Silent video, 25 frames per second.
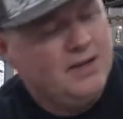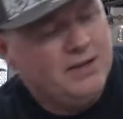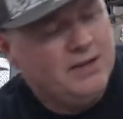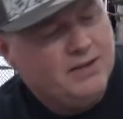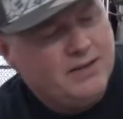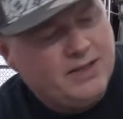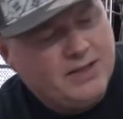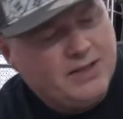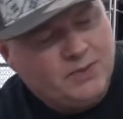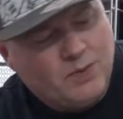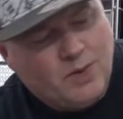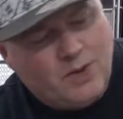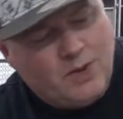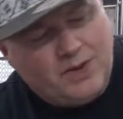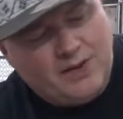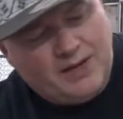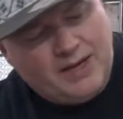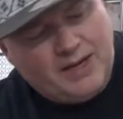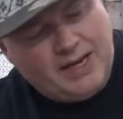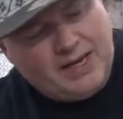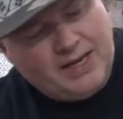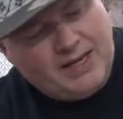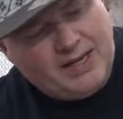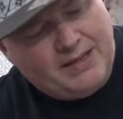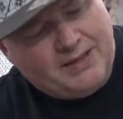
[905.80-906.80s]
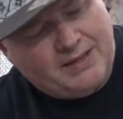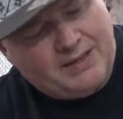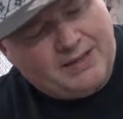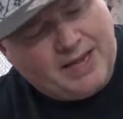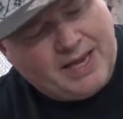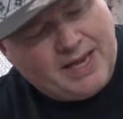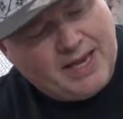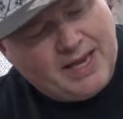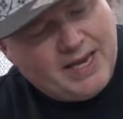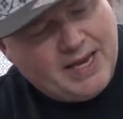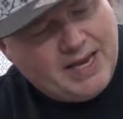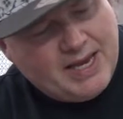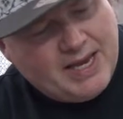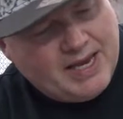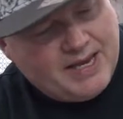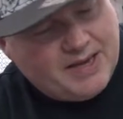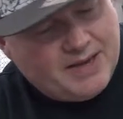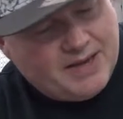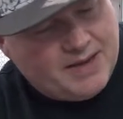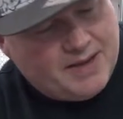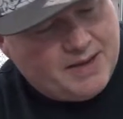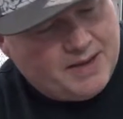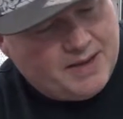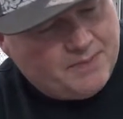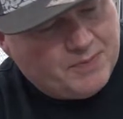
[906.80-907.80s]
this one is a
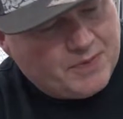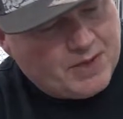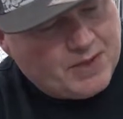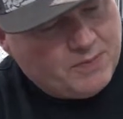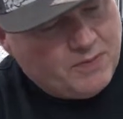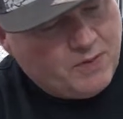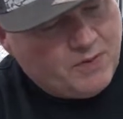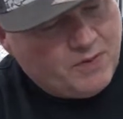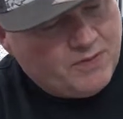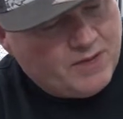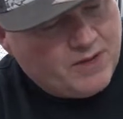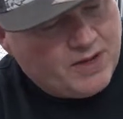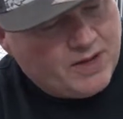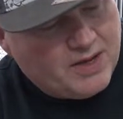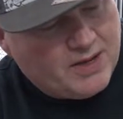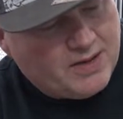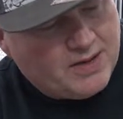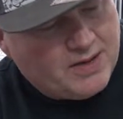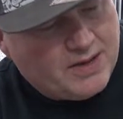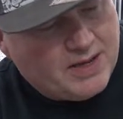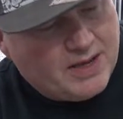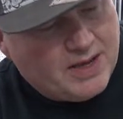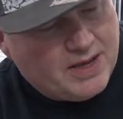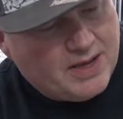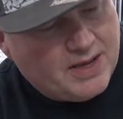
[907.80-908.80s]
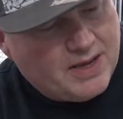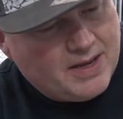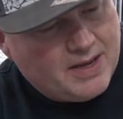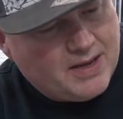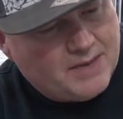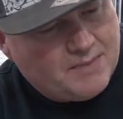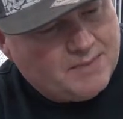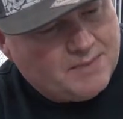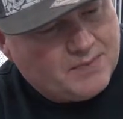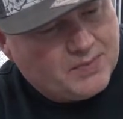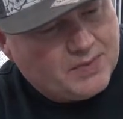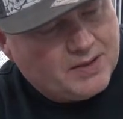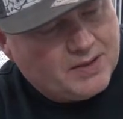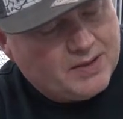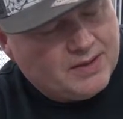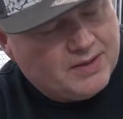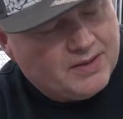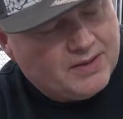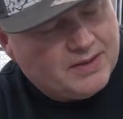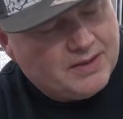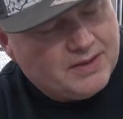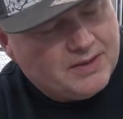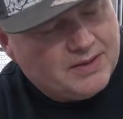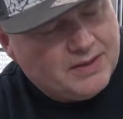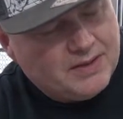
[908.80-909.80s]
more of a
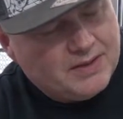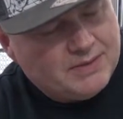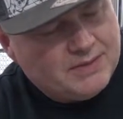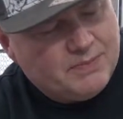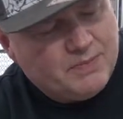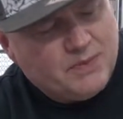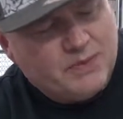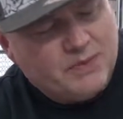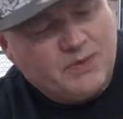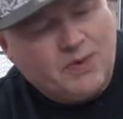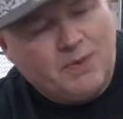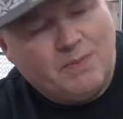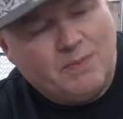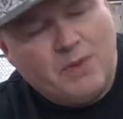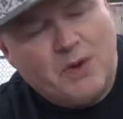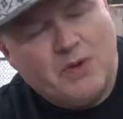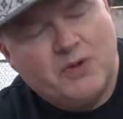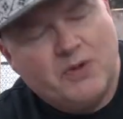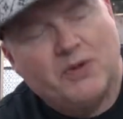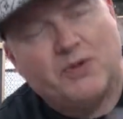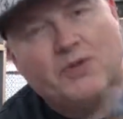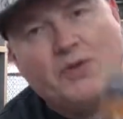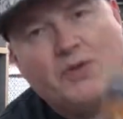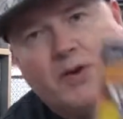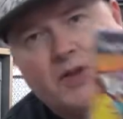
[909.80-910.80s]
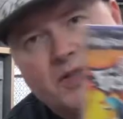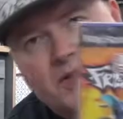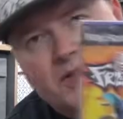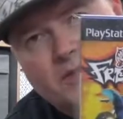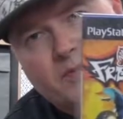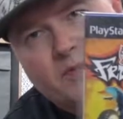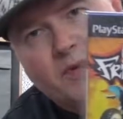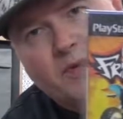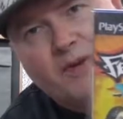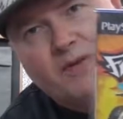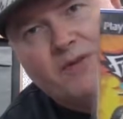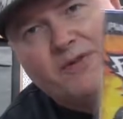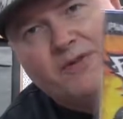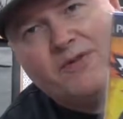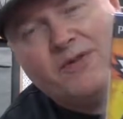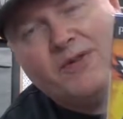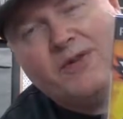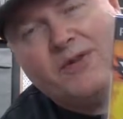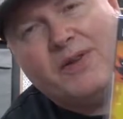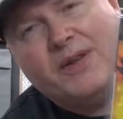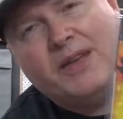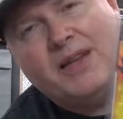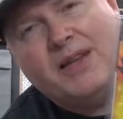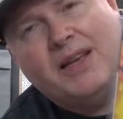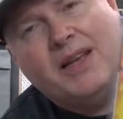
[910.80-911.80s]
it's sort of motocross with
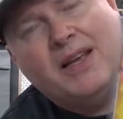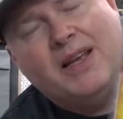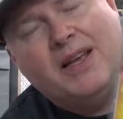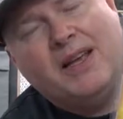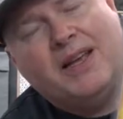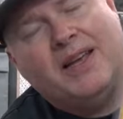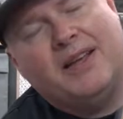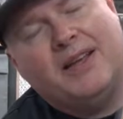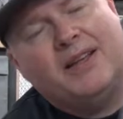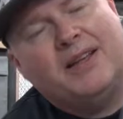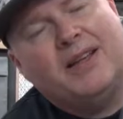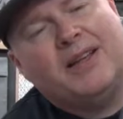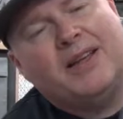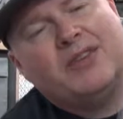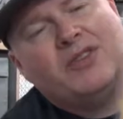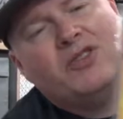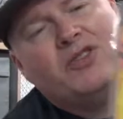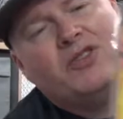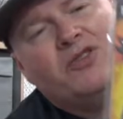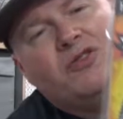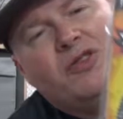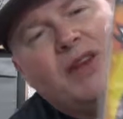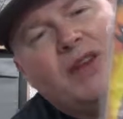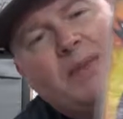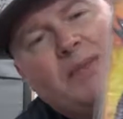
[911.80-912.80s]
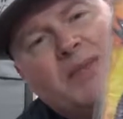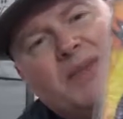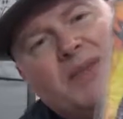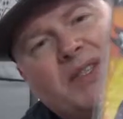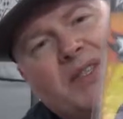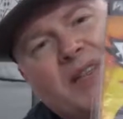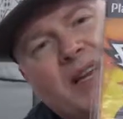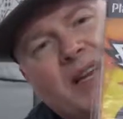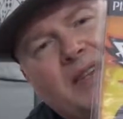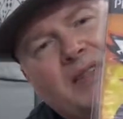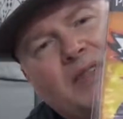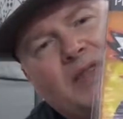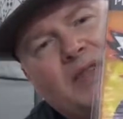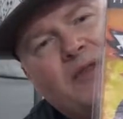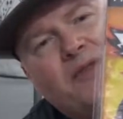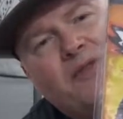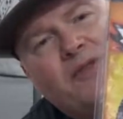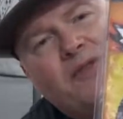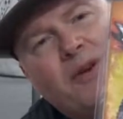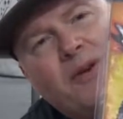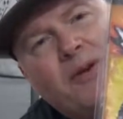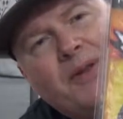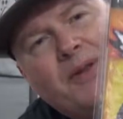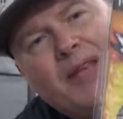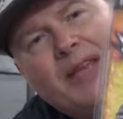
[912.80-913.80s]
extreme stunts
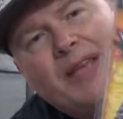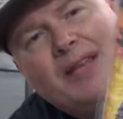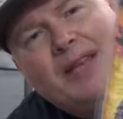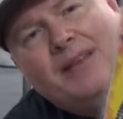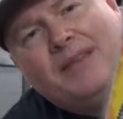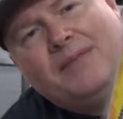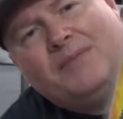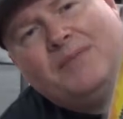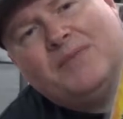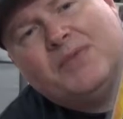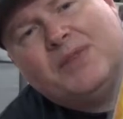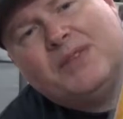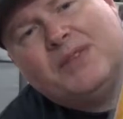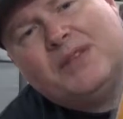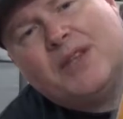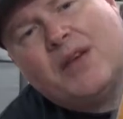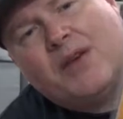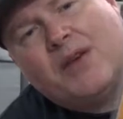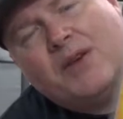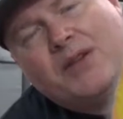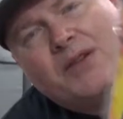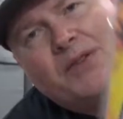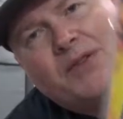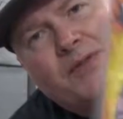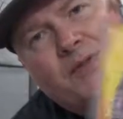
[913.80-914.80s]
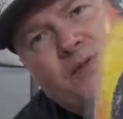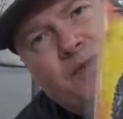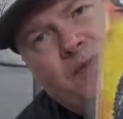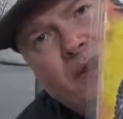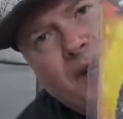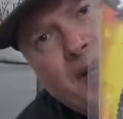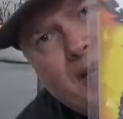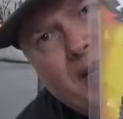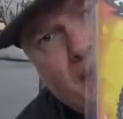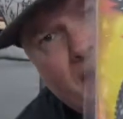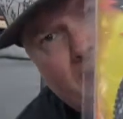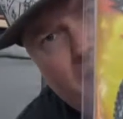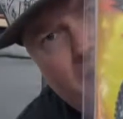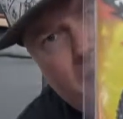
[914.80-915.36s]
thrown in. So it's freak